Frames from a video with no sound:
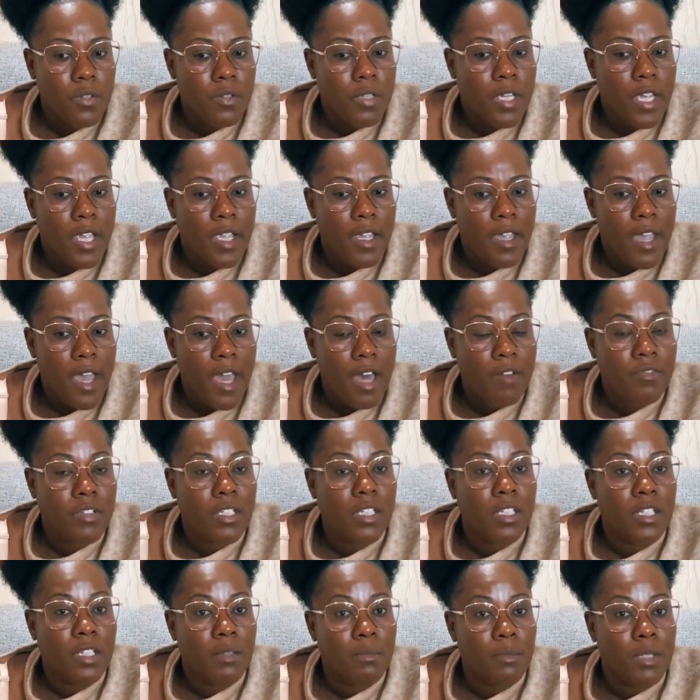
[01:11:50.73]
you can't
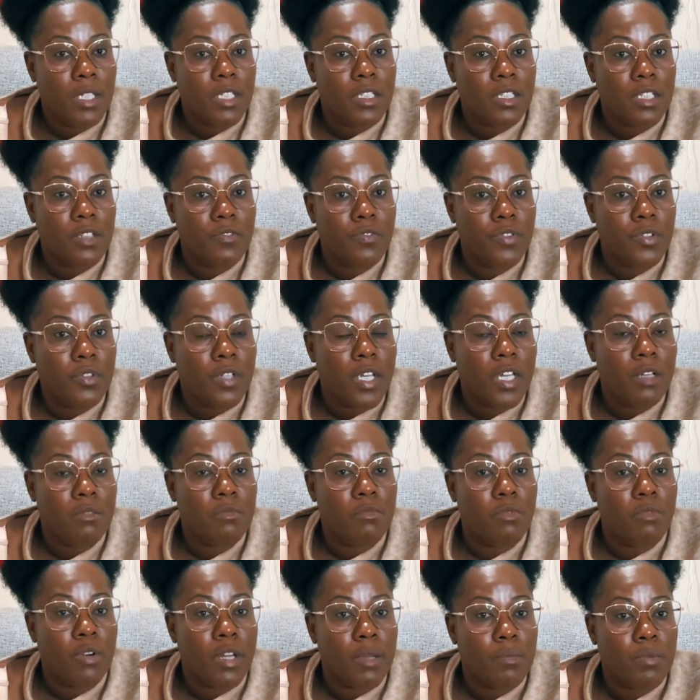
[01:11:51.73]
have a limit if you
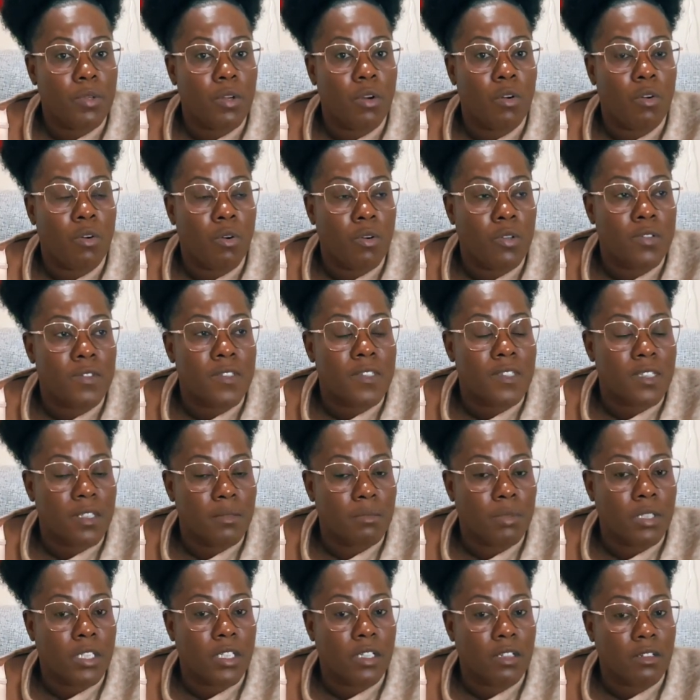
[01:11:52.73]
can rape your own
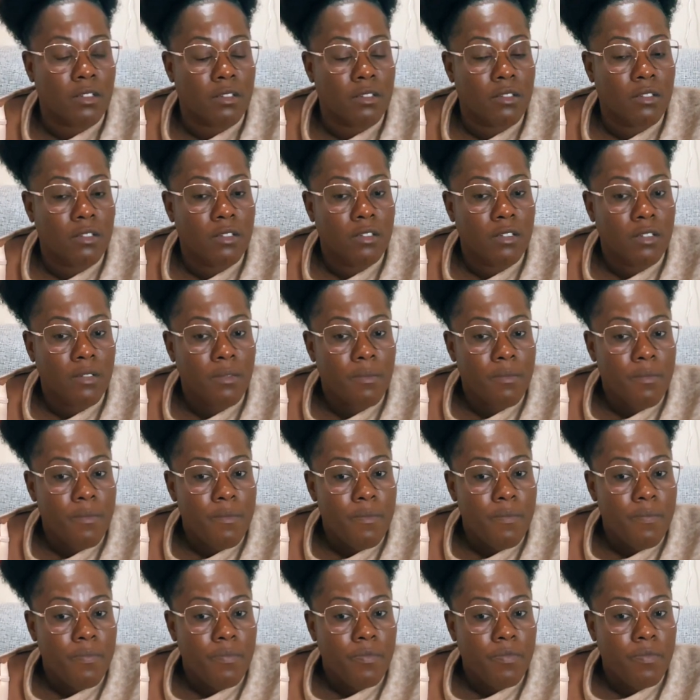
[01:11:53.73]
sibling
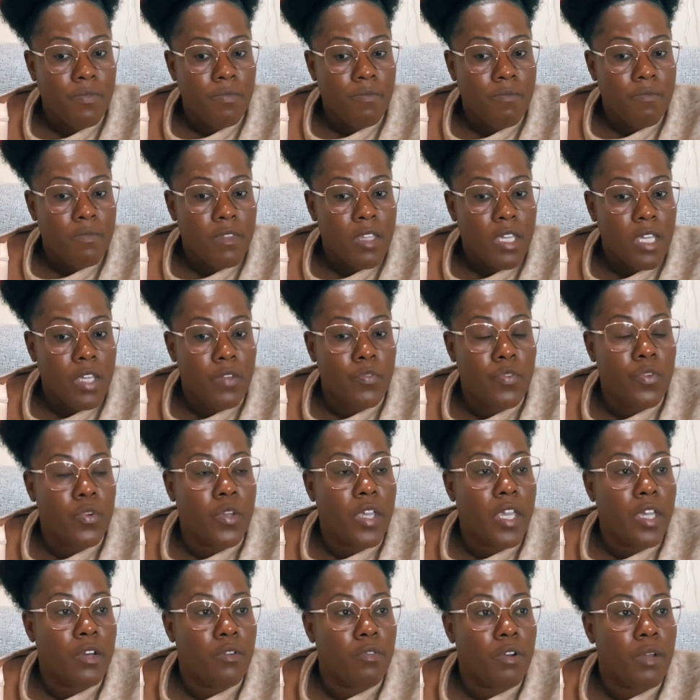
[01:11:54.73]
if
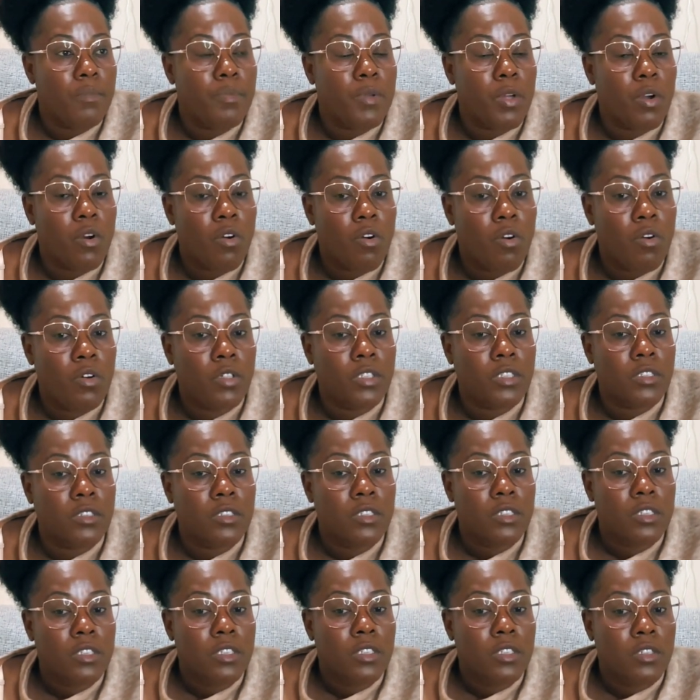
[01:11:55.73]
you can rape your
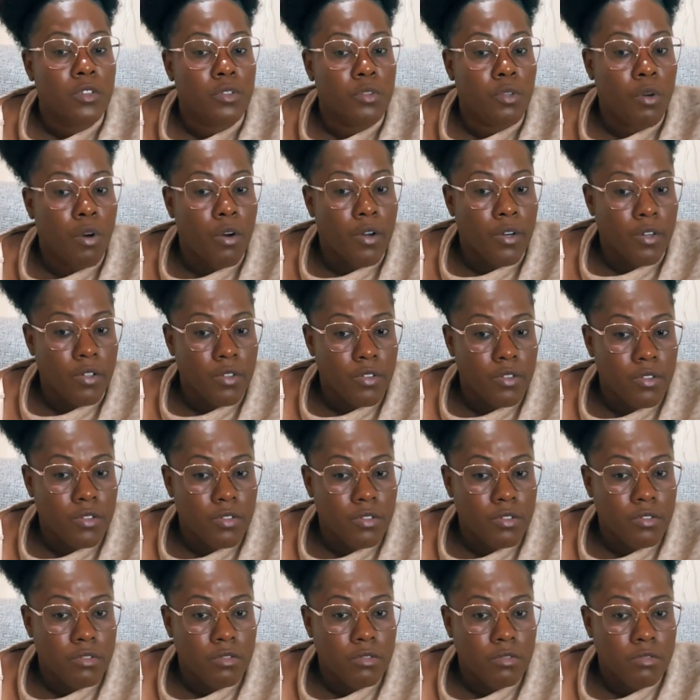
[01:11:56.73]
own
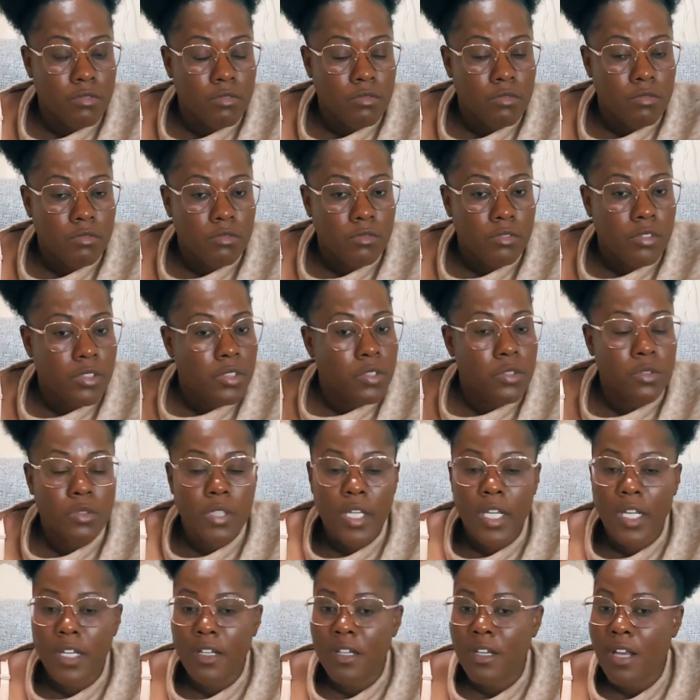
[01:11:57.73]
daughters
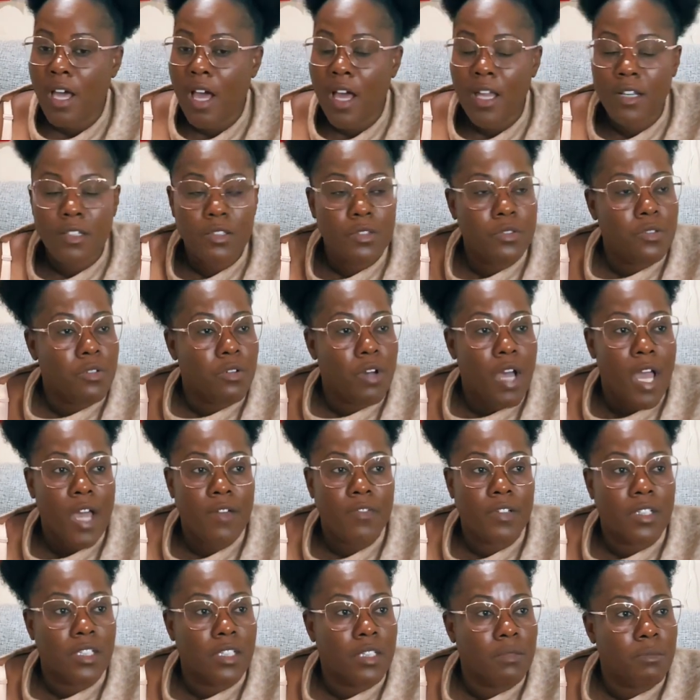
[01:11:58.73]
you cannot you don't
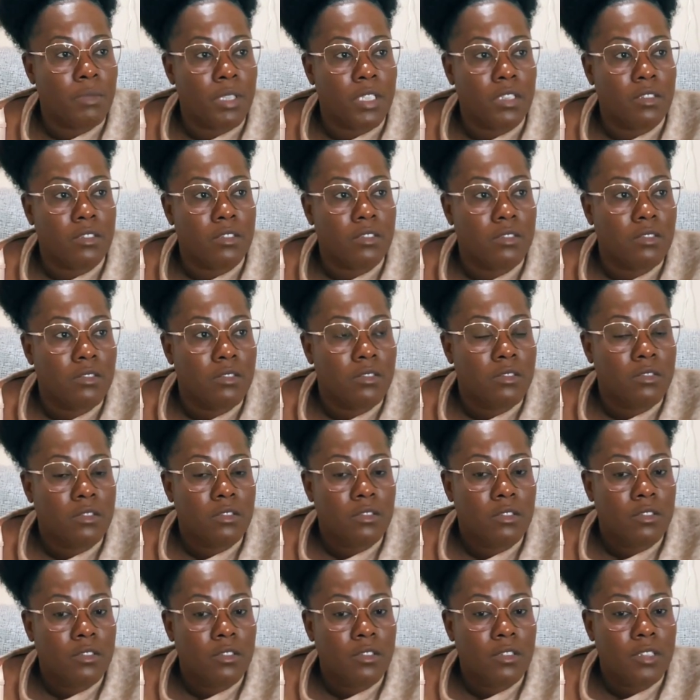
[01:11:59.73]
have a limit
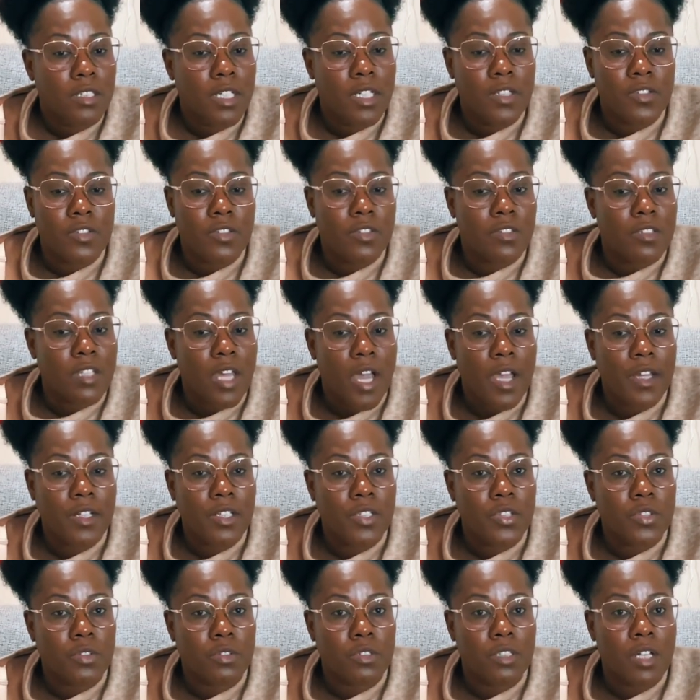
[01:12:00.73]
and
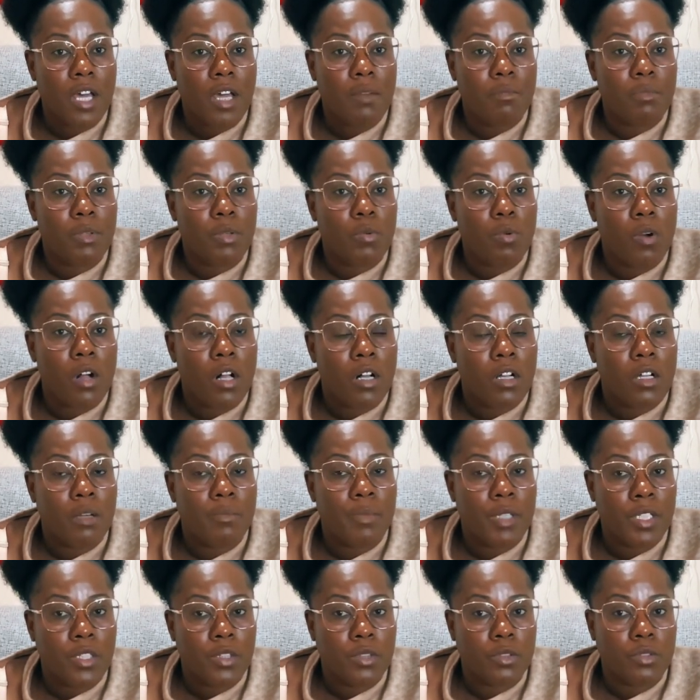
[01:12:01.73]
society should not be
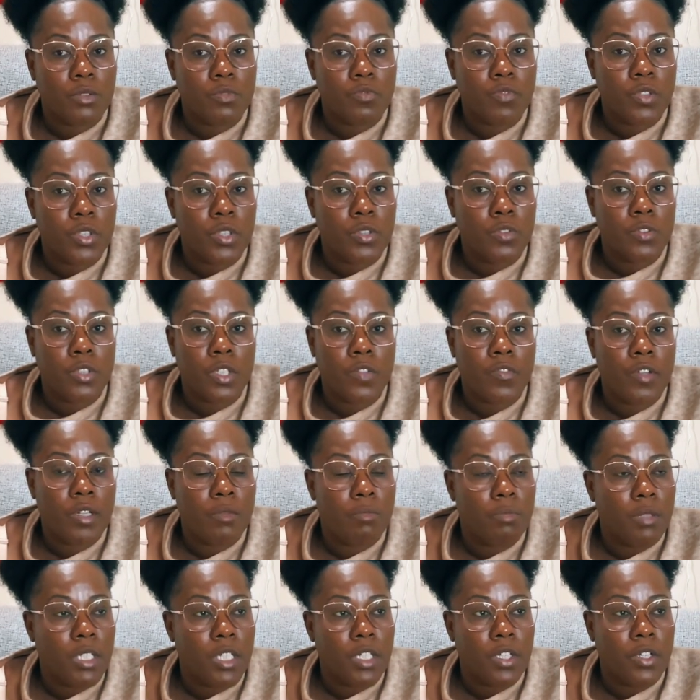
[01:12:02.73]
welcoming you for you to
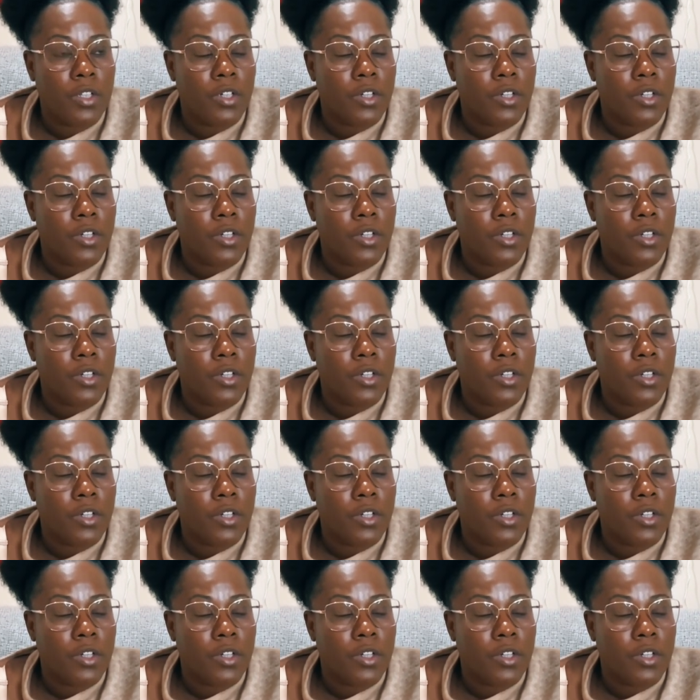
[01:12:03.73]
even be